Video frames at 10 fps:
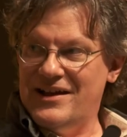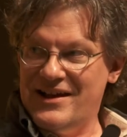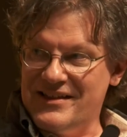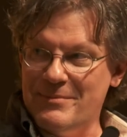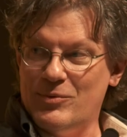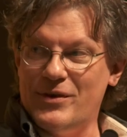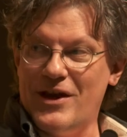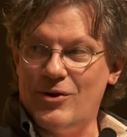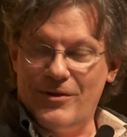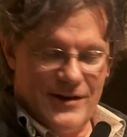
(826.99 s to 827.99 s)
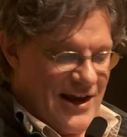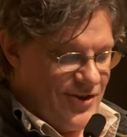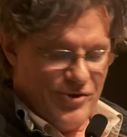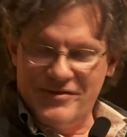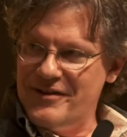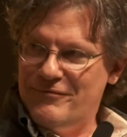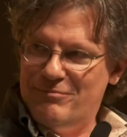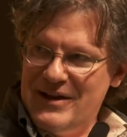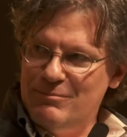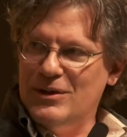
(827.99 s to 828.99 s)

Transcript: except without all the dangers of big